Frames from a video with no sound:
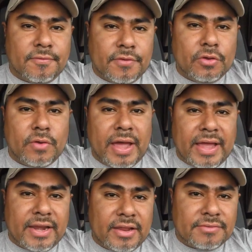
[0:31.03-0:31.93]
fuel
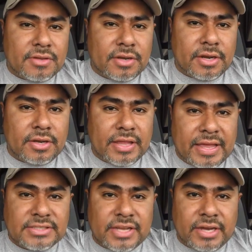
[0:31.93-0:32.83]
additives on there, the
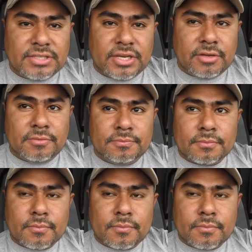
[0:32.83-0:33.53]
anti-gel,